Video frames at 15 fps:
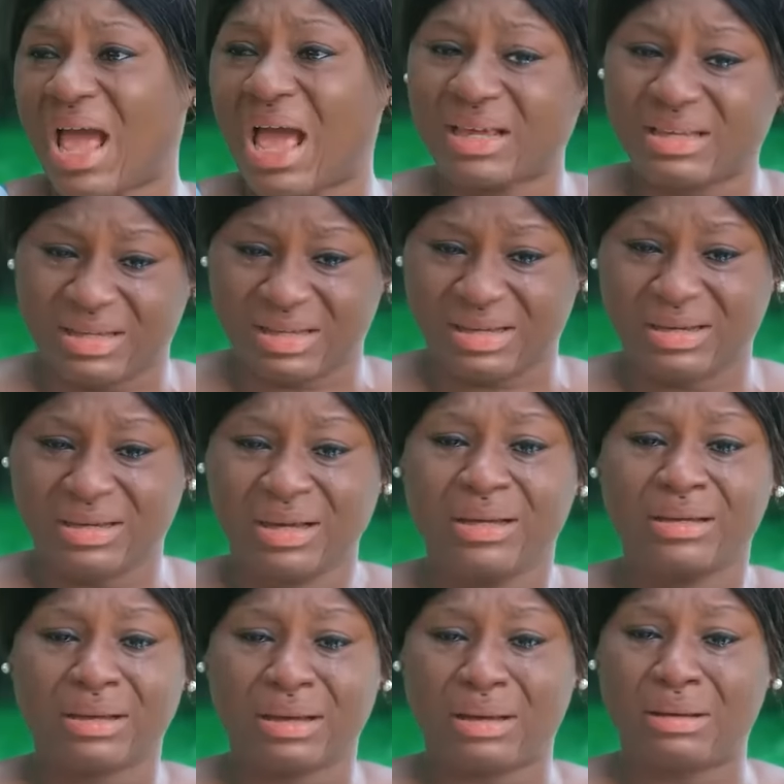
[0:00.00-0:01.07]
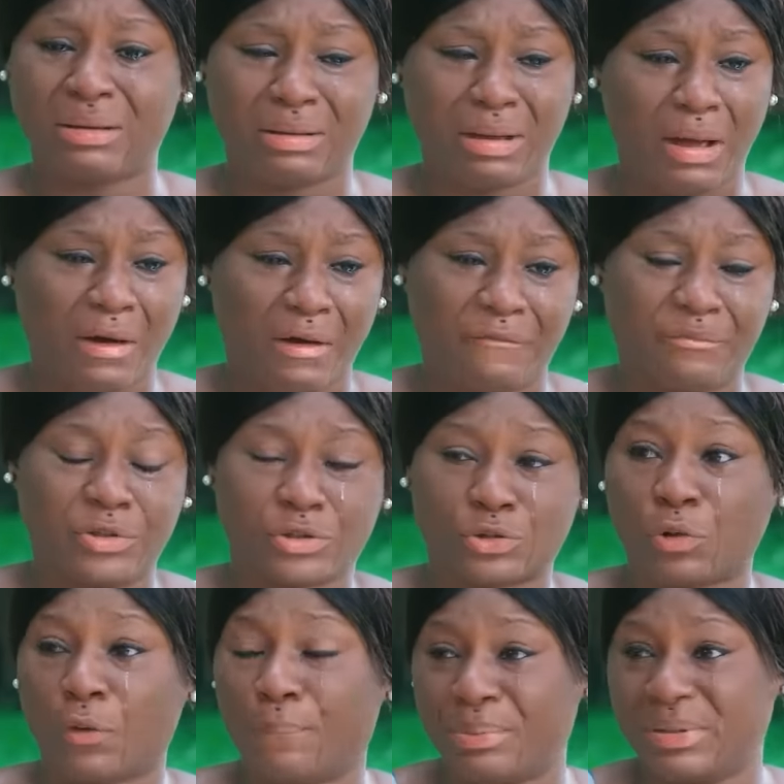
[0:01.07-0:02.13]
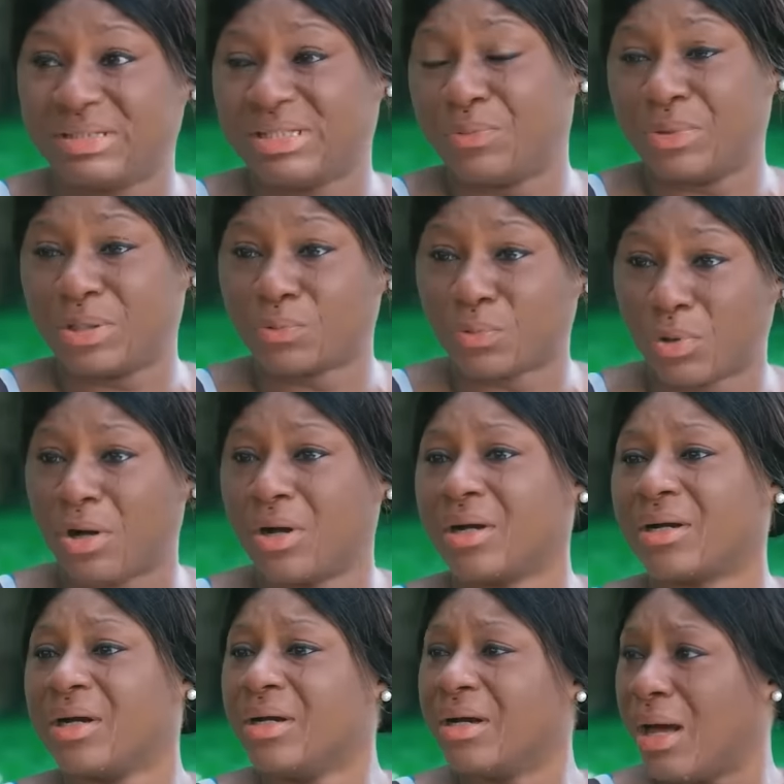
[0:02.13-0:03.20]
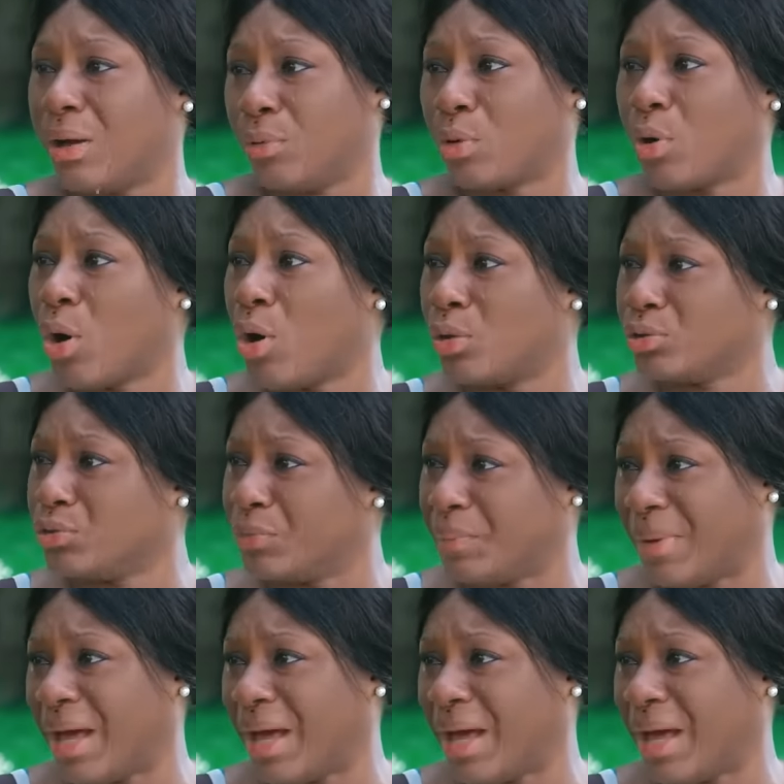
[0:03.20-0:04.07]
Aggie, I'll be so busy with work, I will call you